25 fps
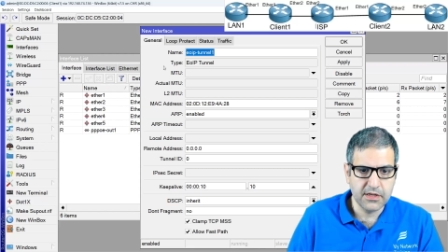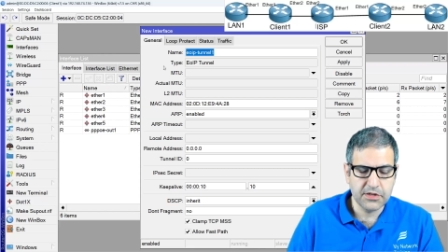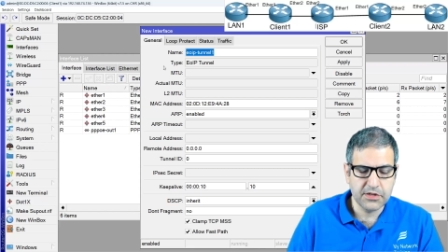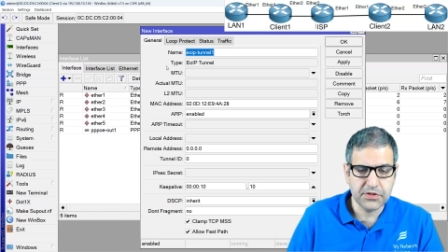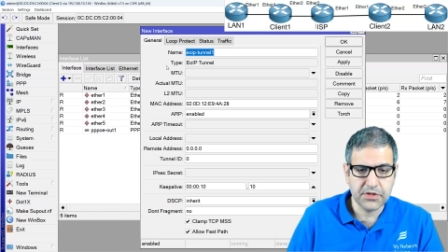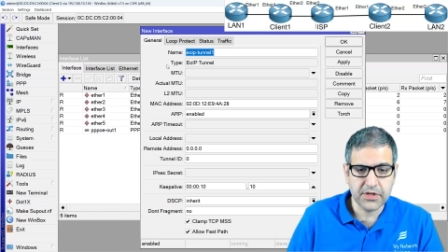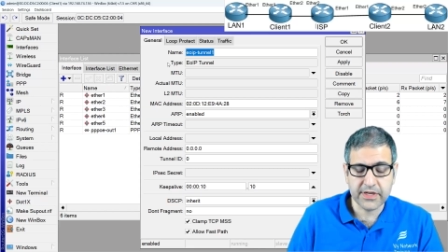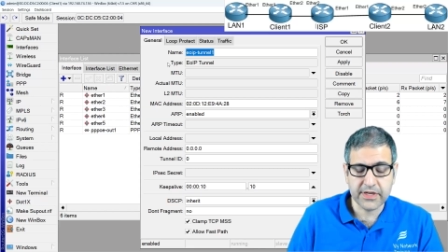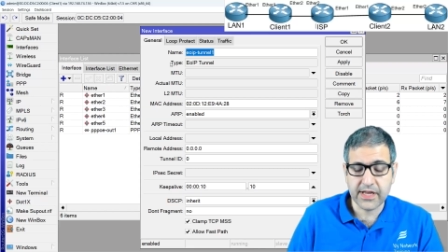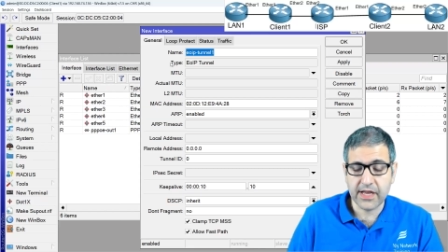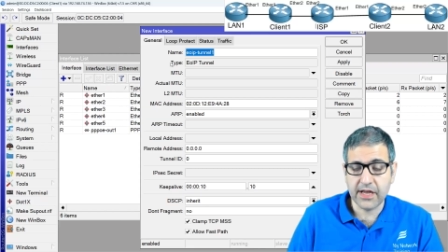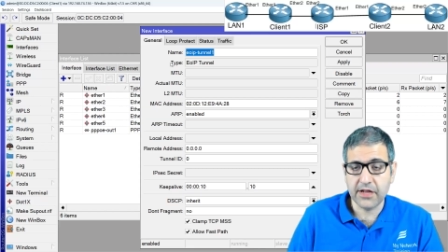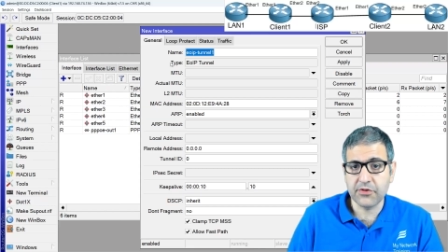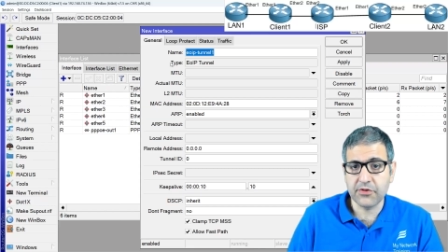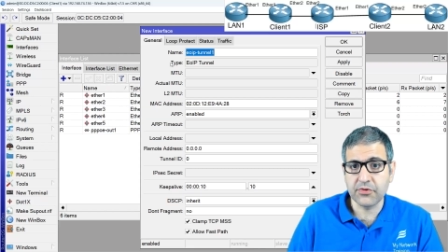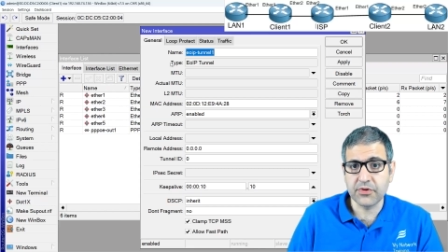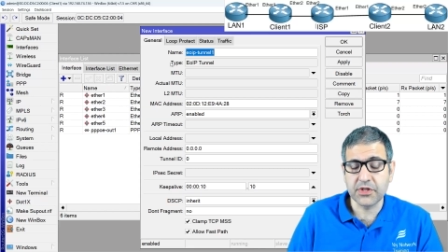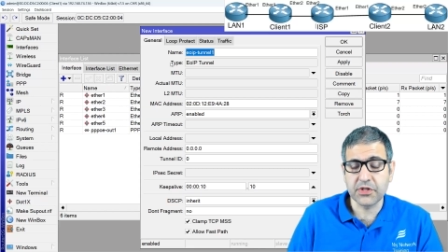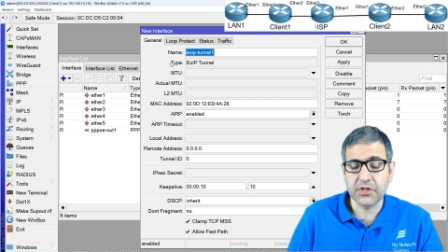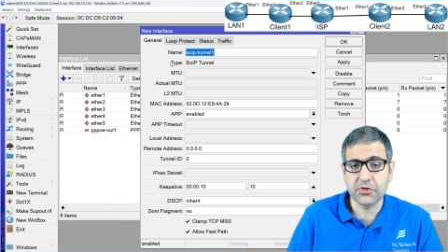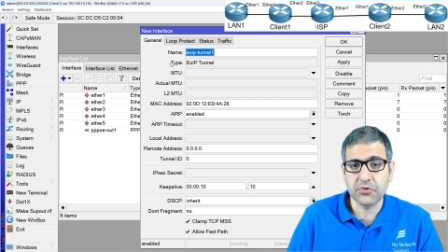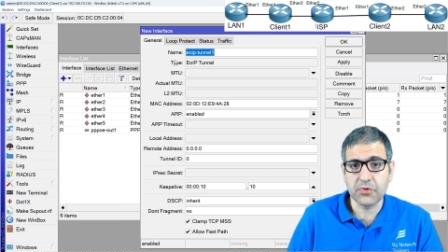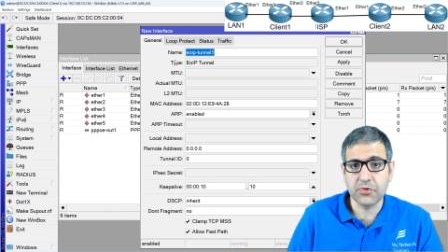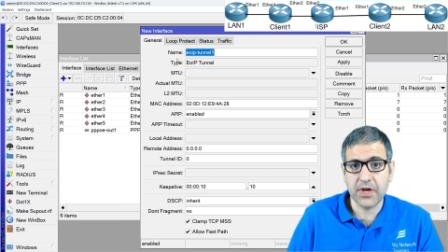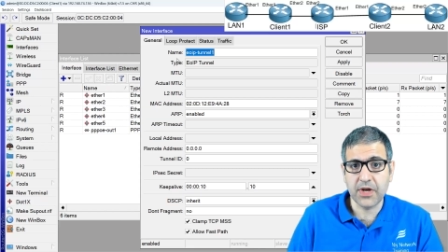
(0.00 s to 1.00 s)
Again, you
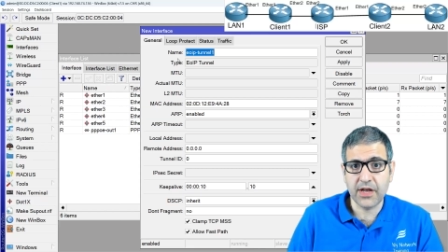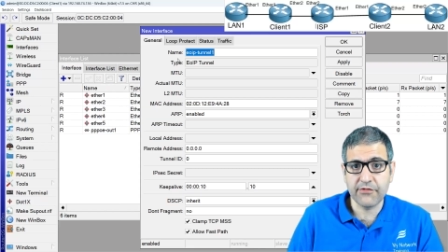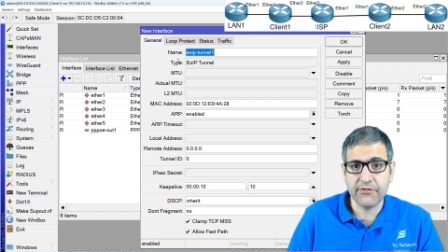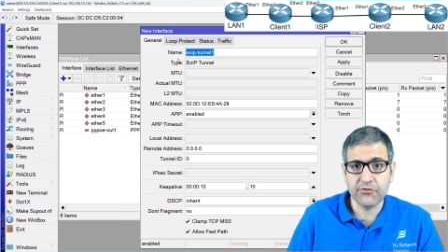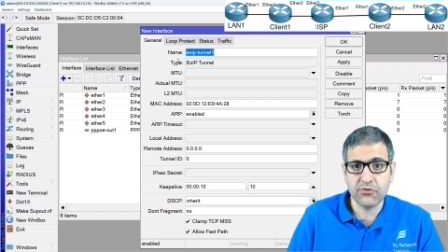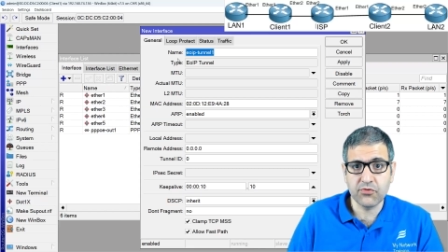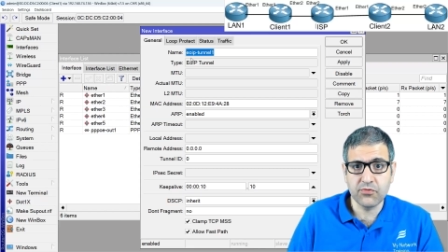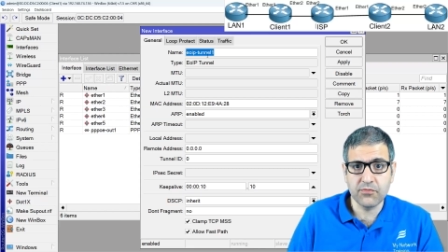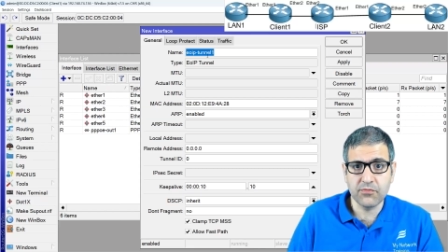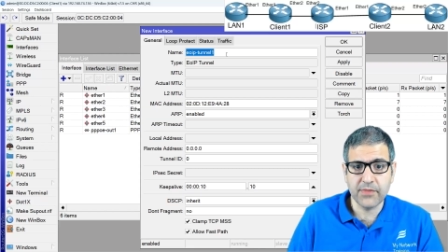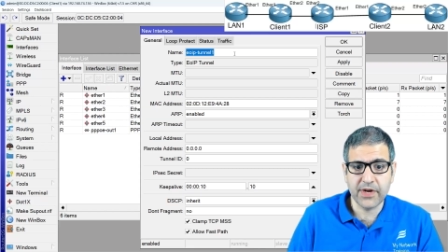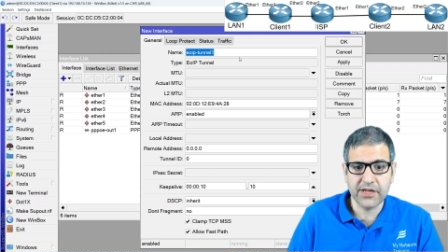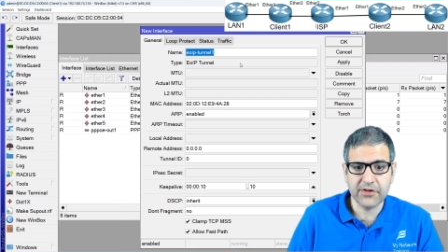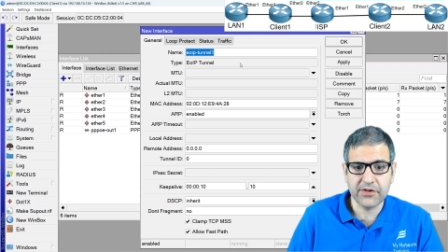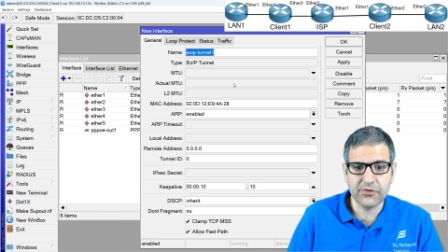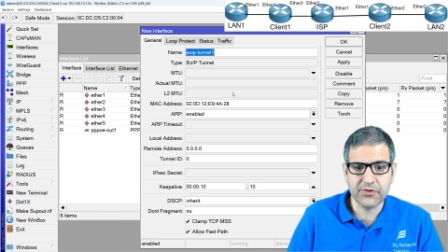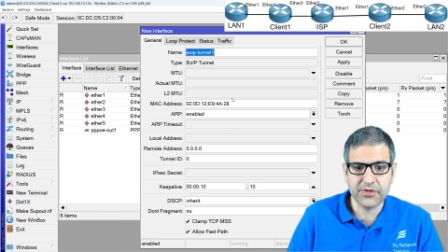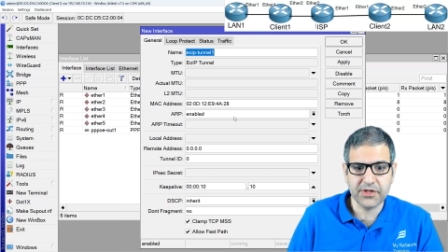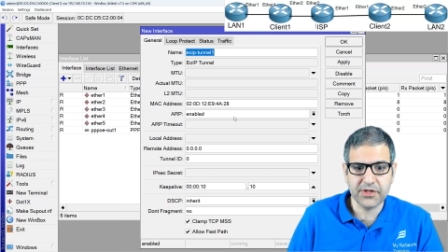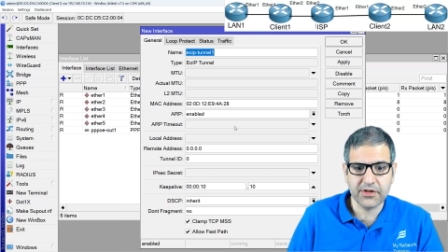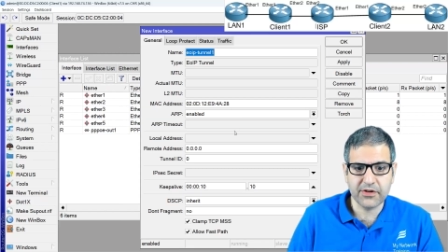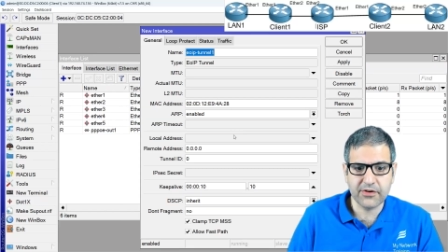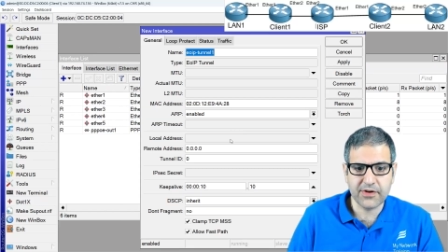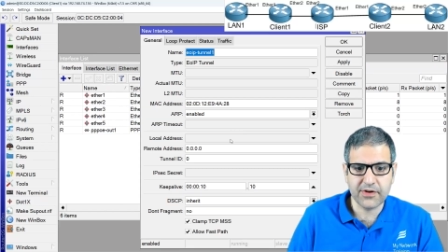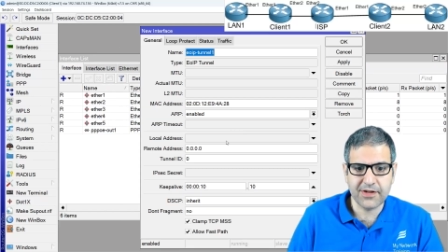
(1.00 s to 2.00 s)
need to have two
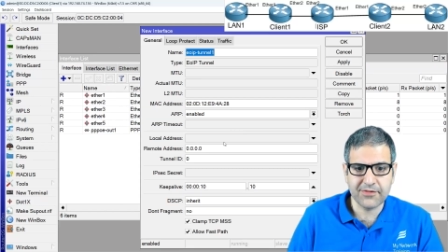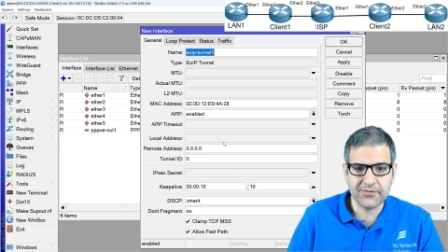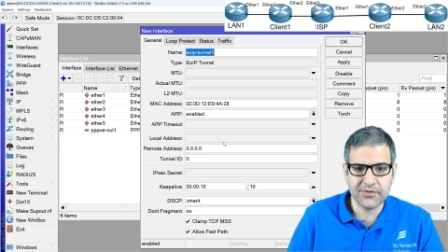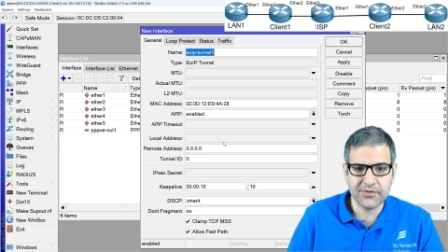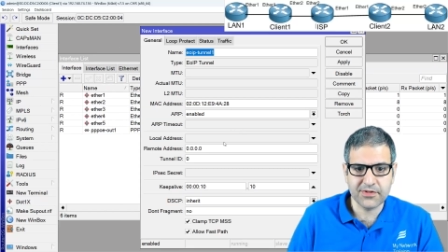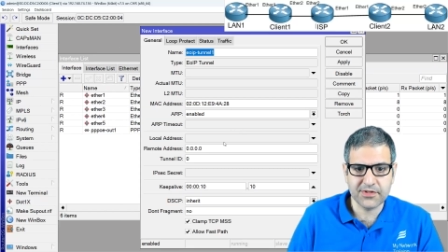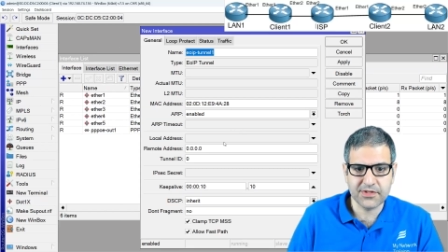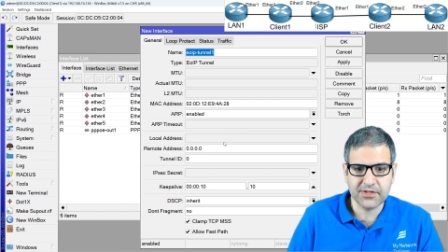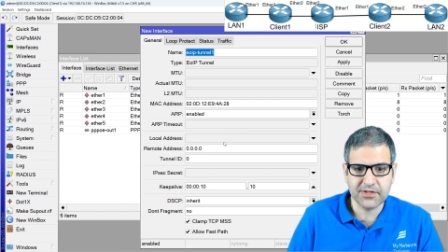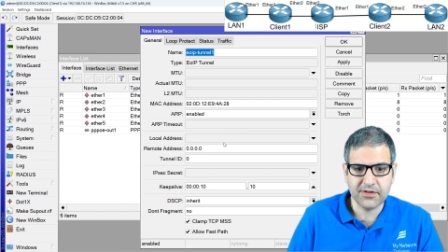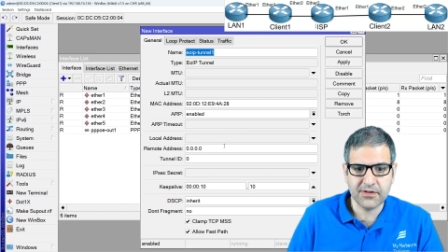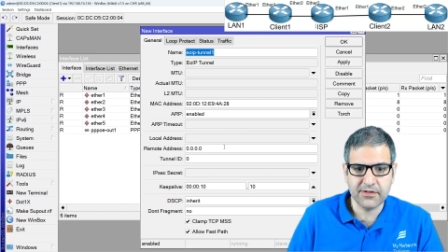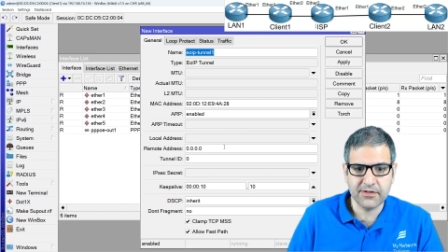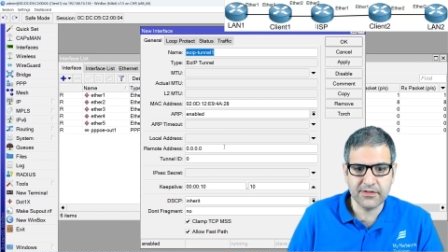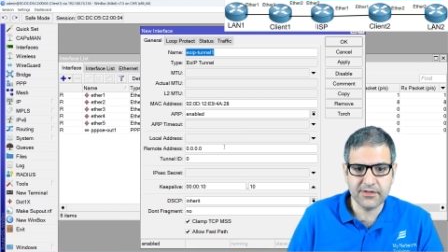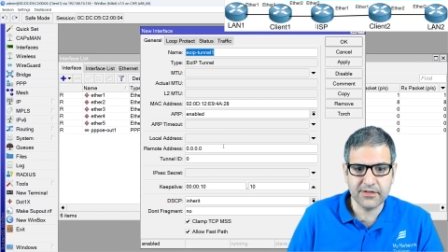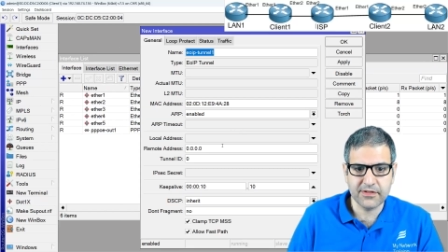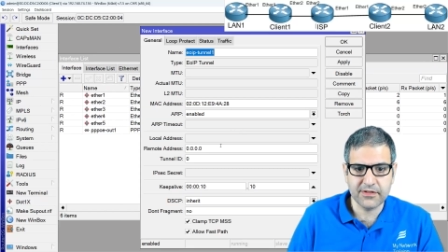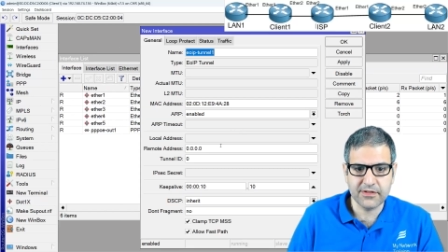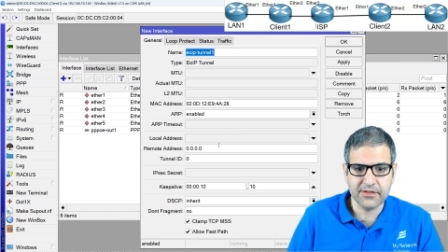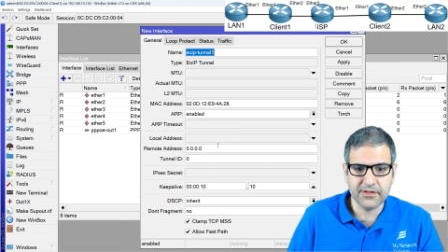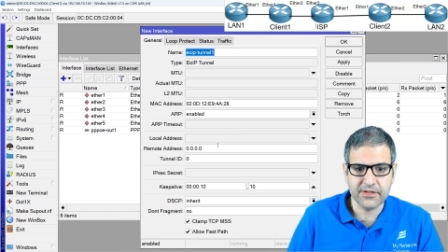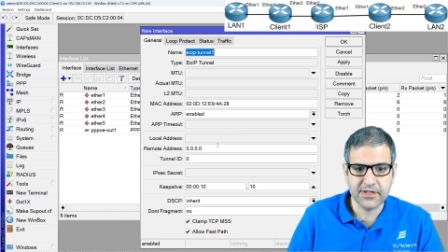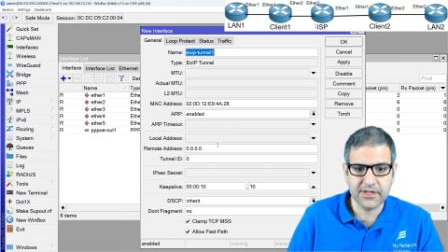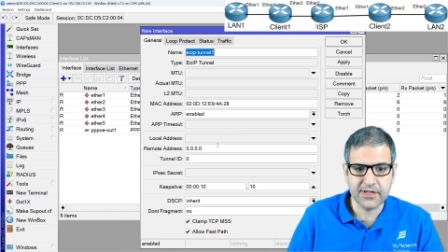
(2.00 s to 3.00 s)
MikroTik routers on
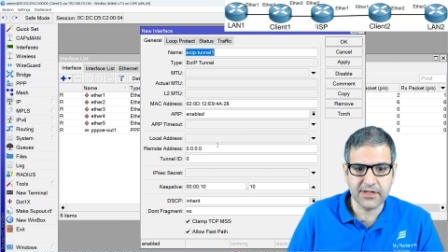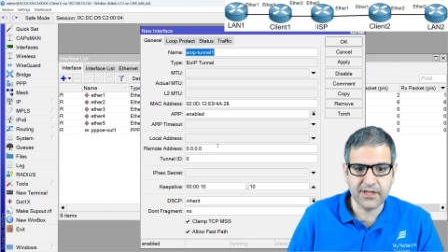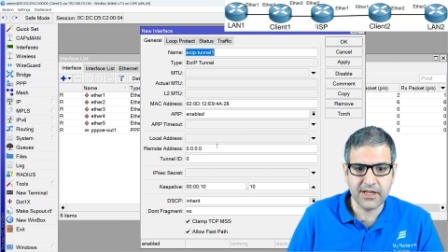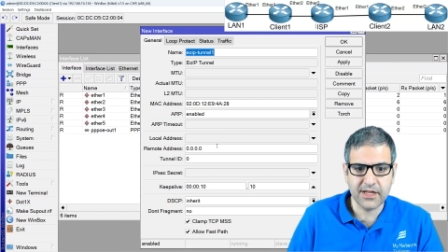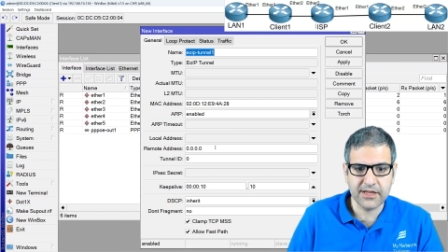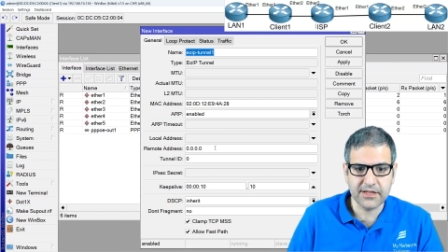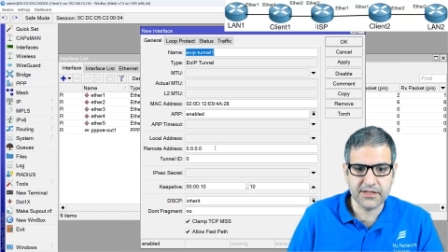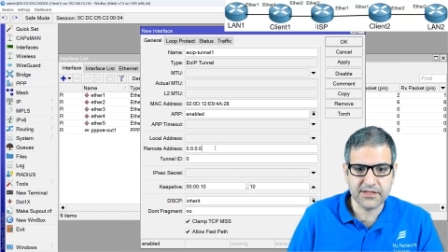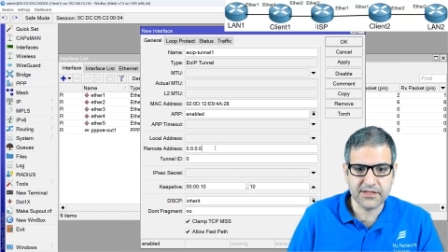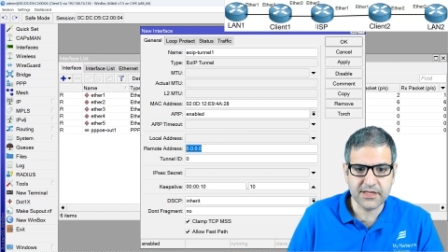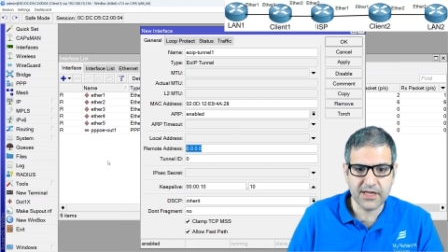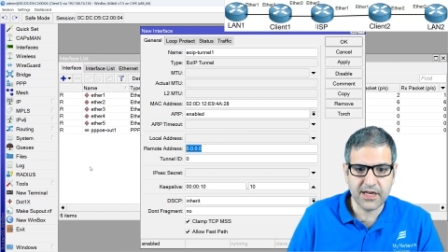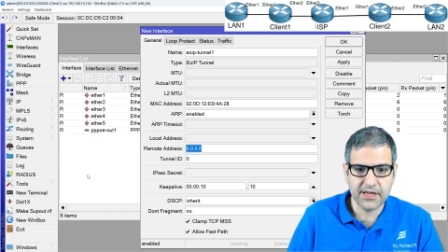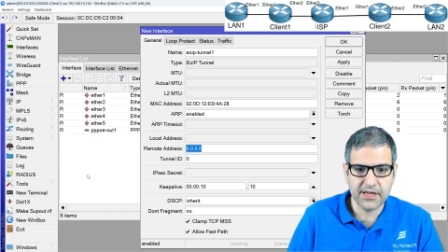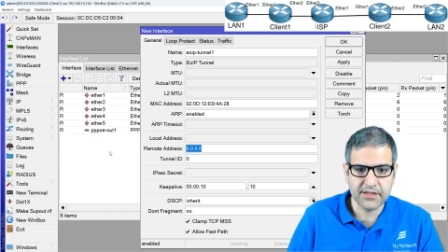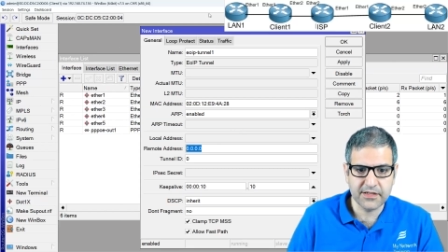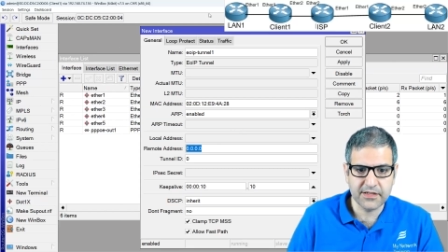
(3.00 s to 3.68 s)
the, the client side.